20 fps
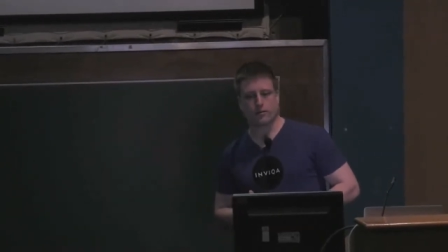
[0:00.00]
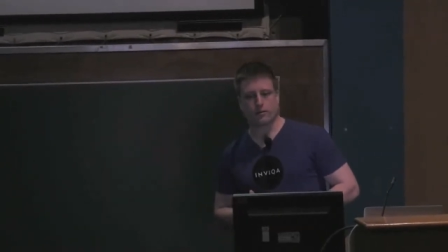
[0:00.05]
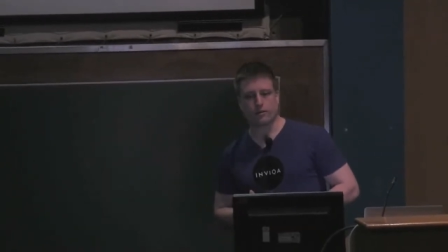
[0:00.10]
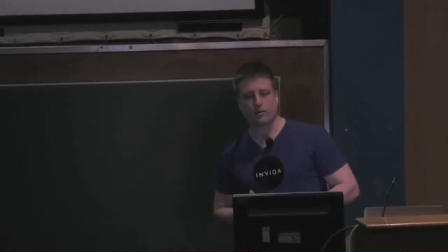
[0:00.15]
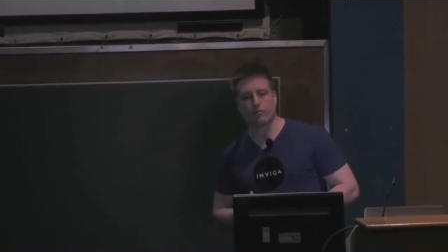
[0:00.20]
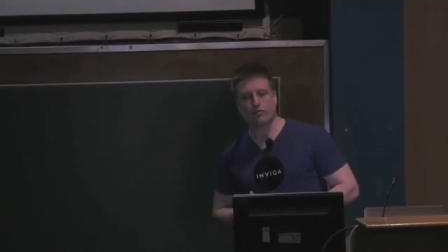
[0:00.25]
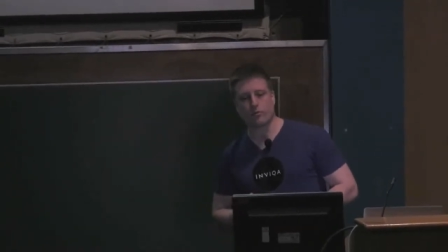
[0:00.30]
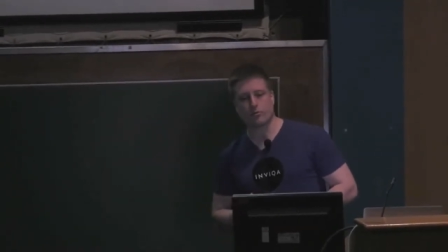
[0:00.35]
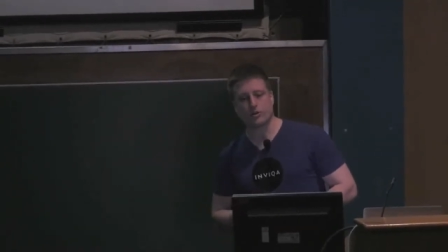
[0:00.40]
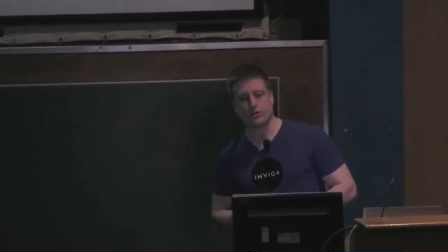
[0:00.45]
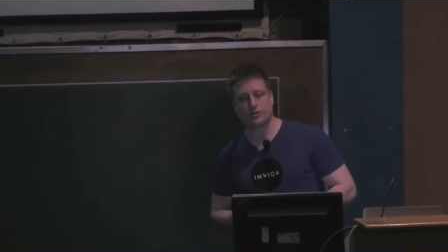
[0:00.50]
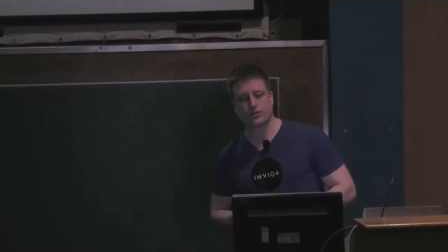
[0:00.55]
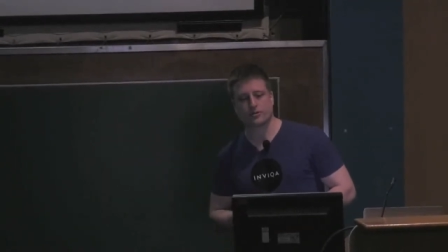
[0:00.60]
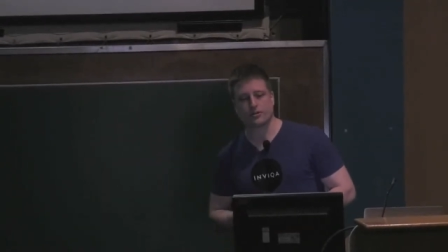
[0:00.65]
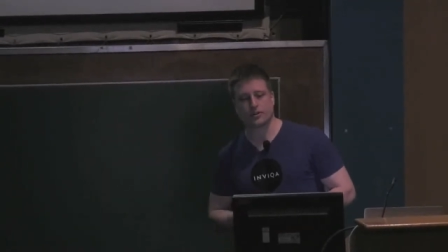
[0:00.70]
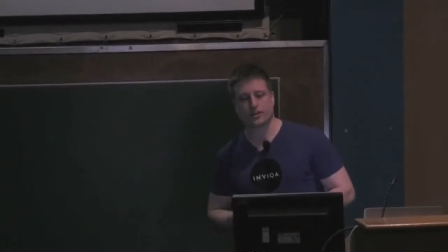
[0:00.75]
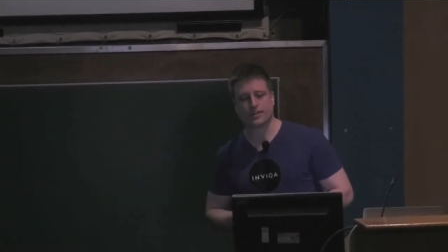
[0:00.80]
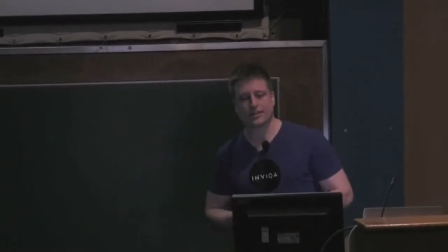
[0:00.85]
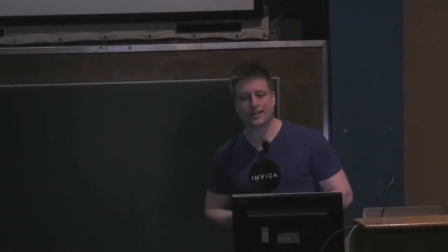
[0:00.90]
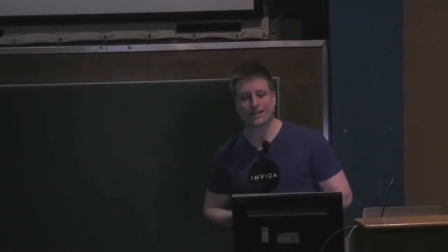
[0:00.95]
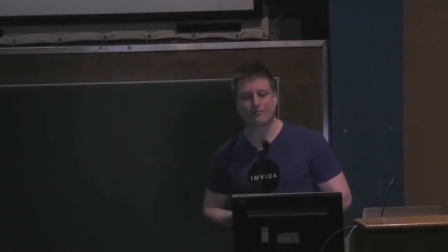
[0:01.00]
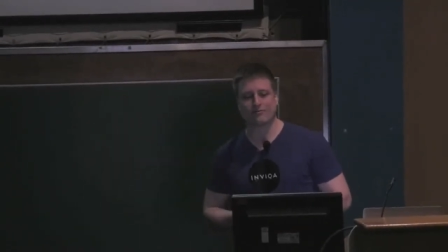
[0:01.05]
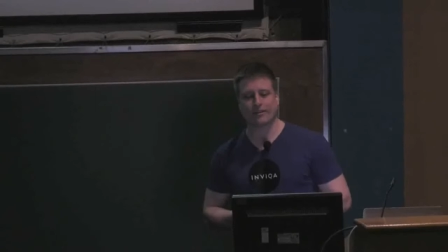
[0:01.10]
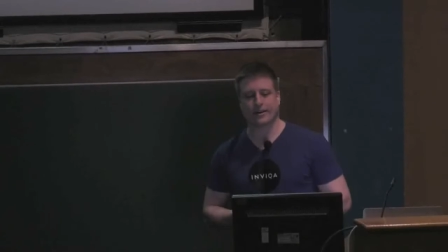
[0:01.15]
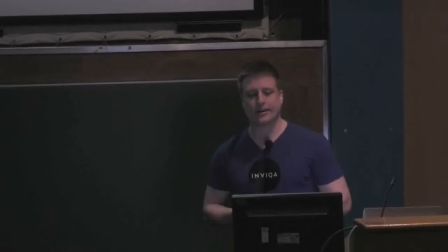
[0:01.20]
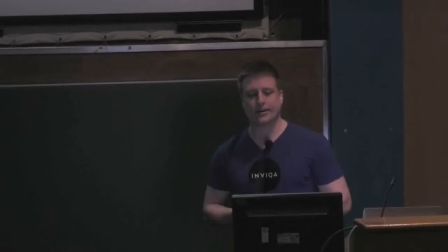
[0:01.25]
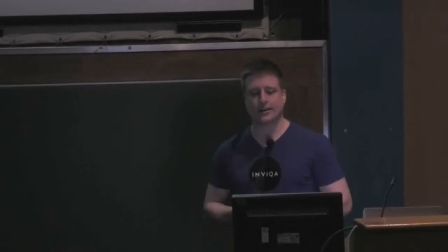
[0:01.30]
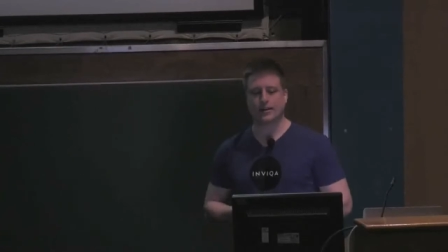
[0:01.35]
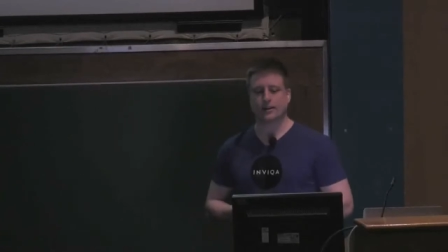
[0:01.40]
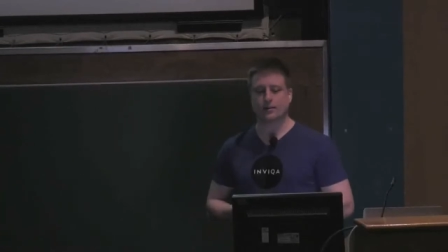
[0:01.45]
the repository is now
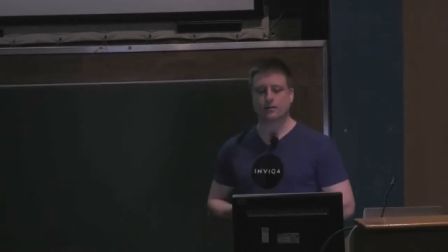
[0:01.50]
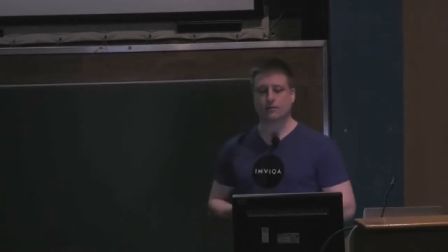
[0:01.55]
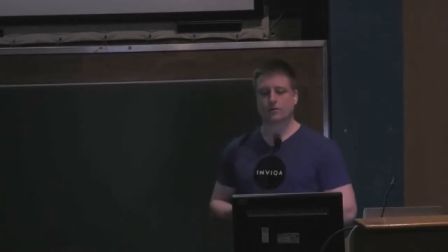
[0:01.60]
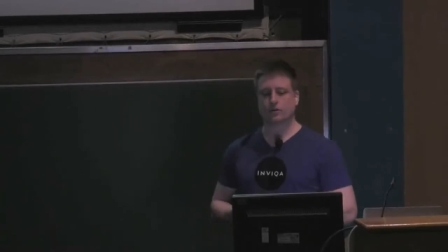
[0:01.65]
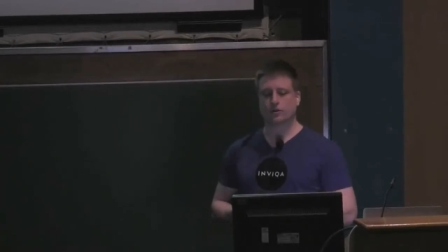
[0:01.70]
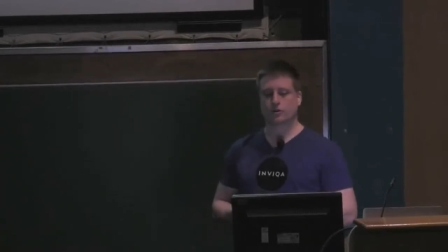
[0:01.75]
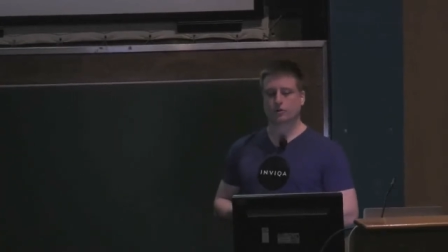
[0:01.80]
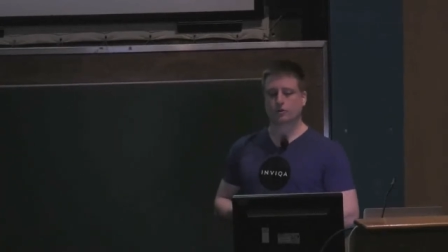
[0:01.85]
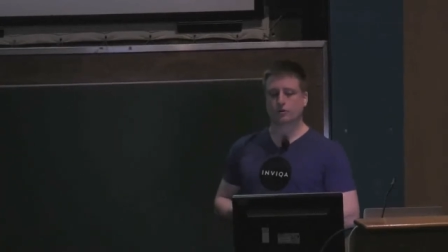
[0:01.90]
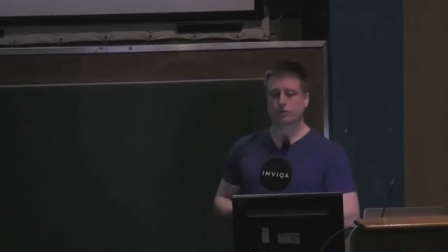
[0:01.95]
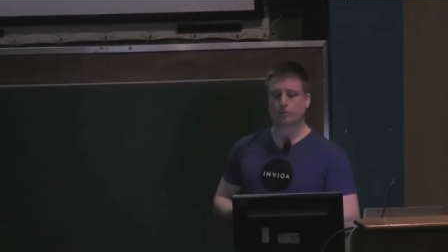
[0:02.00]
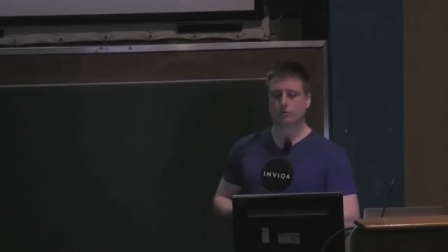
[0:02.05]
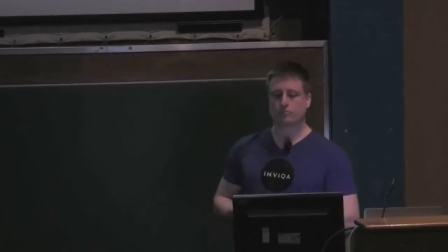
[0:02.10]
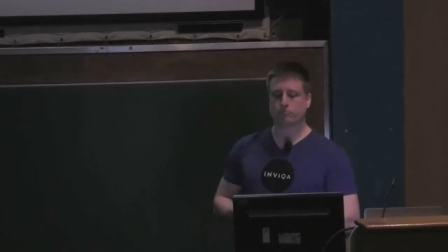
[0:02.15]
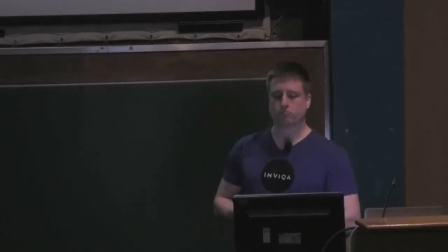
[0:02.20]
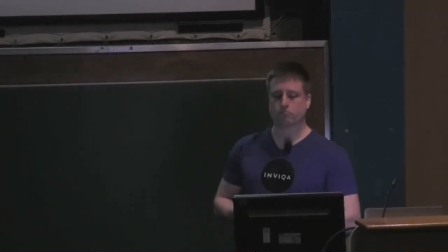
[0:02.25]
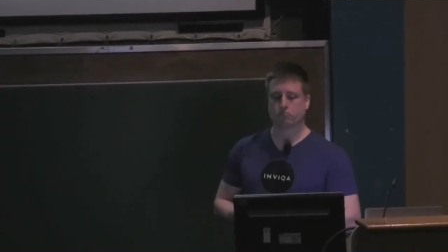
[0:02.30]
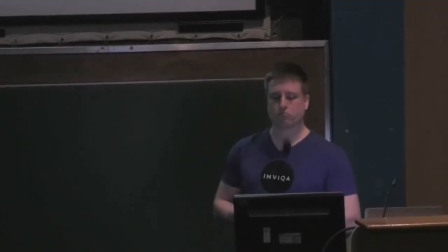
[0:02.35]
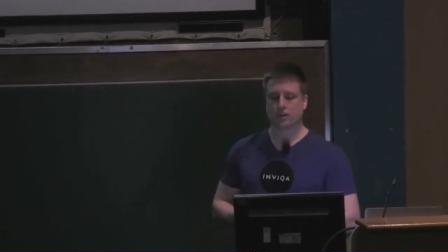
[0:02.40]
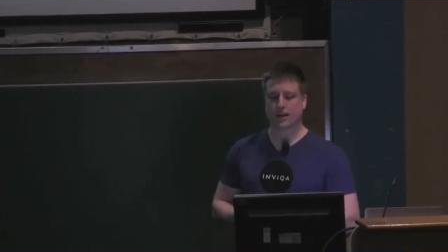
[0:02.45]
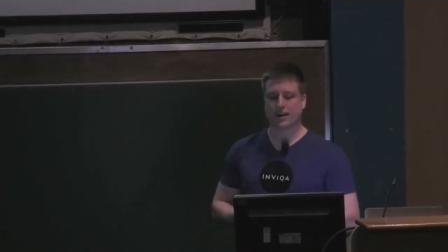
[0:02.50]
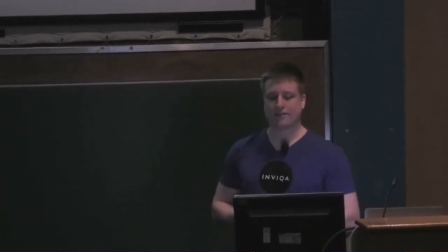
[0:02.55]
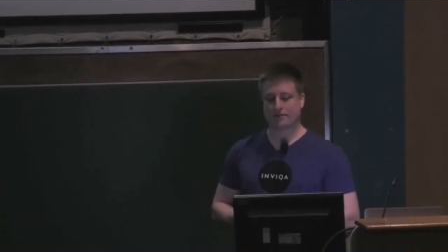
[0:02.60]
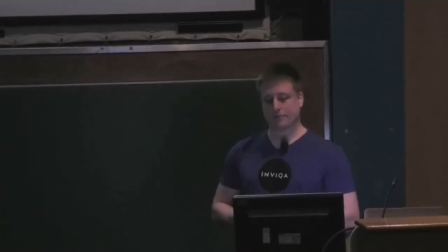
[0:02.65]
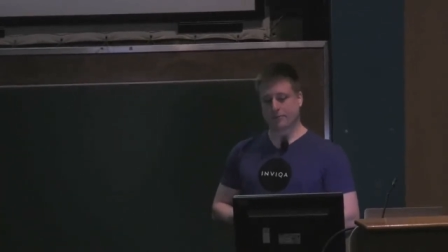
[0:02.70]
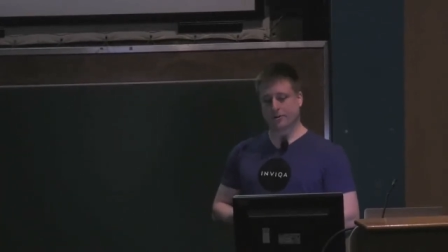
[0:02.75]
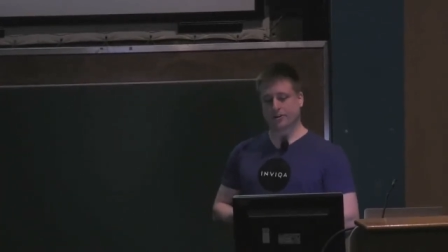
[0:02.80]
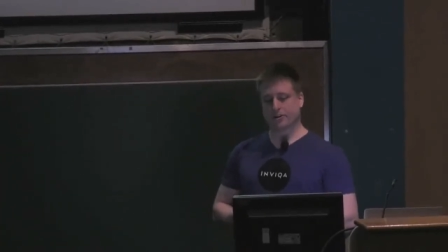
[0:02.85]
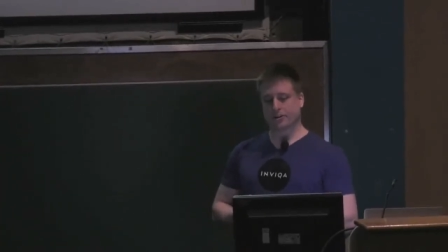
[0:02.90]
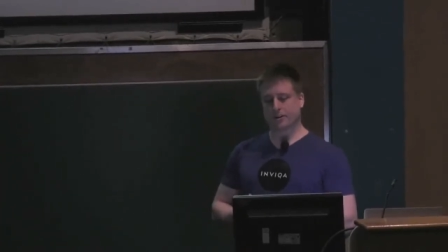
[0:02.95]
ready to have
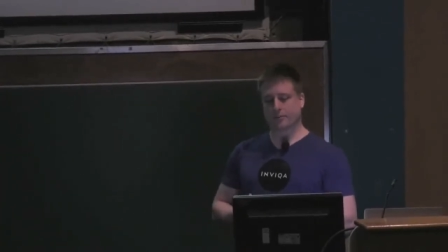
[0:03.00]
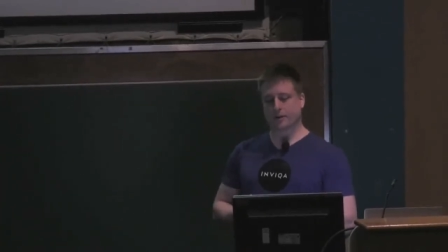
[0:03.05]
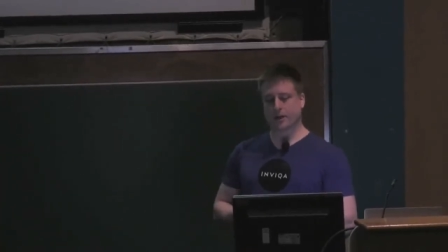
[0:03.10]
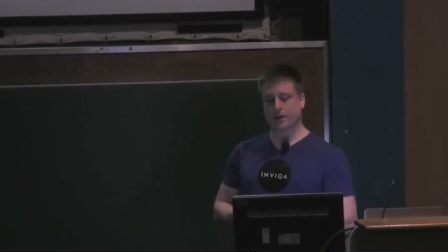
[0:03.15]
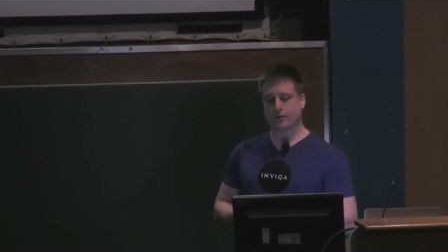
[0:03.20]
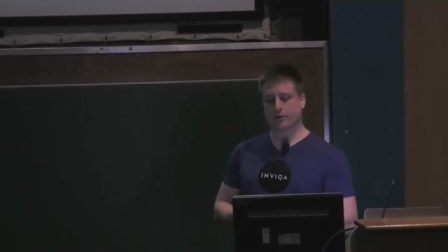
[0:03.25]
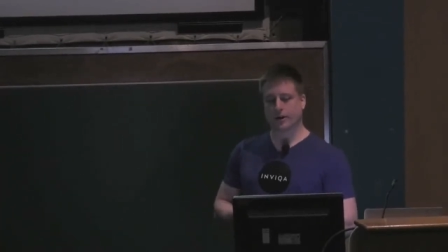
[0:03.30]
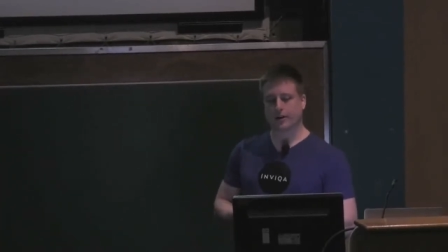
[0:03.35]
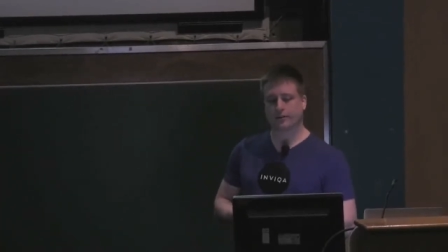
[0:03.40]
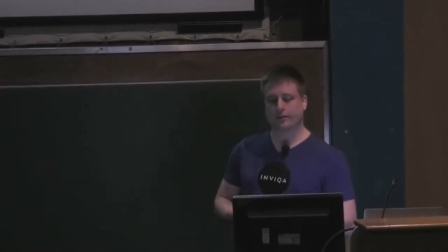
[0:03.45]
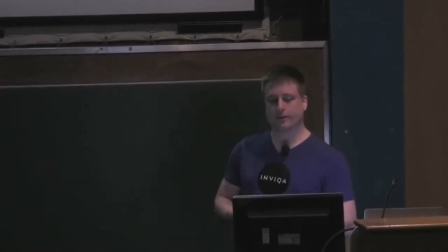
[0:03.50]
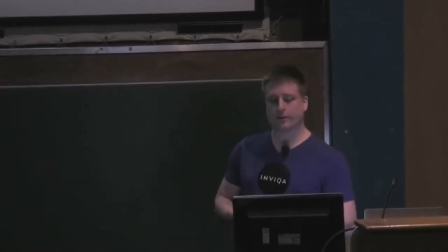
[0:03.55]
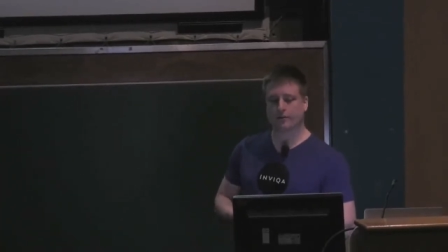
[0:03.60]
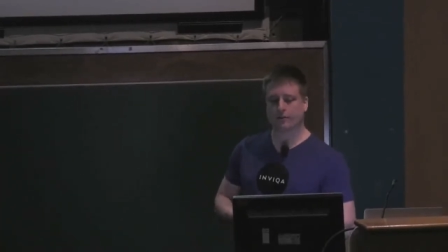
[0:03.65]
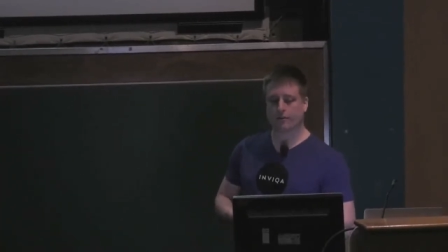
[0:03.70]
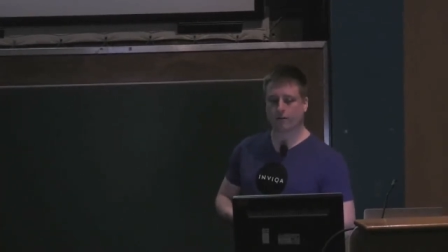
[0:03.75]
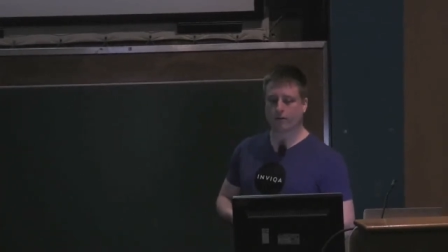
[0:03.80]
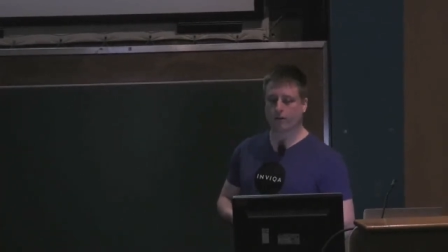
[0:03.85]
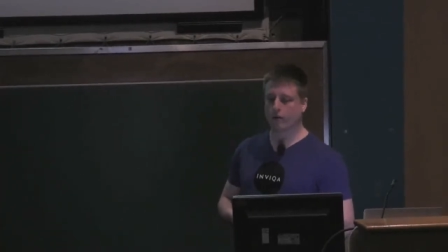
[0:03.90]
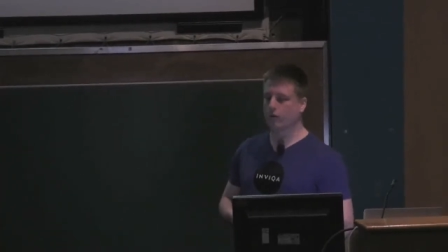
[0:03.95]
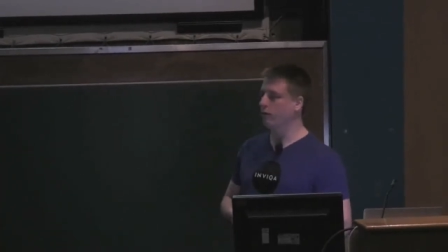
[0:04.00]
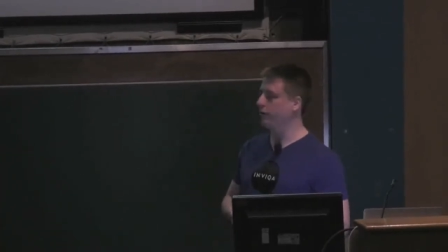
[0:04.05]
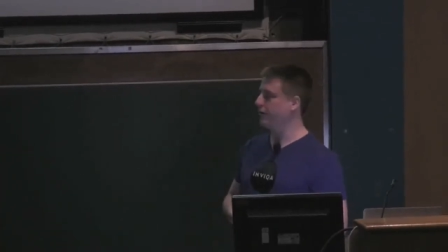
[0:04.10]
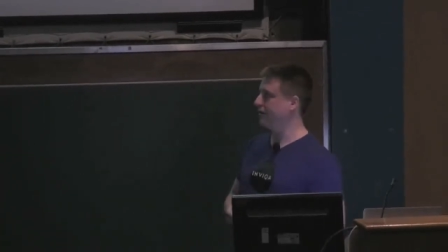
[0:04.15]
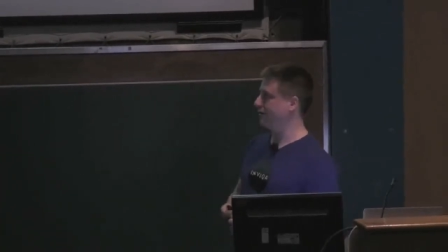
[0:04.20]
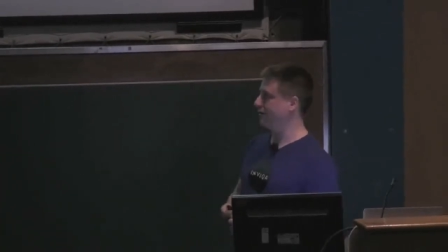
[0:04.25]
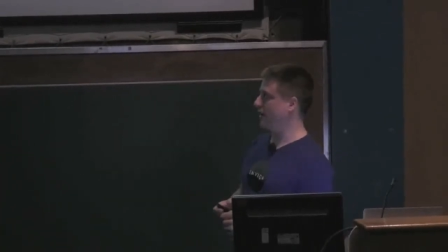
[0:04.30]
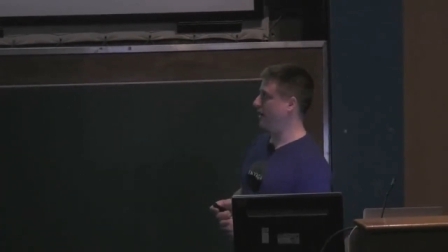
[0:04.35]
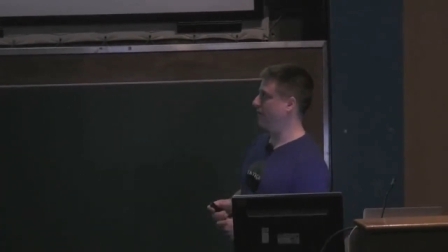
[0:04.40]
a merge commit created. So all that's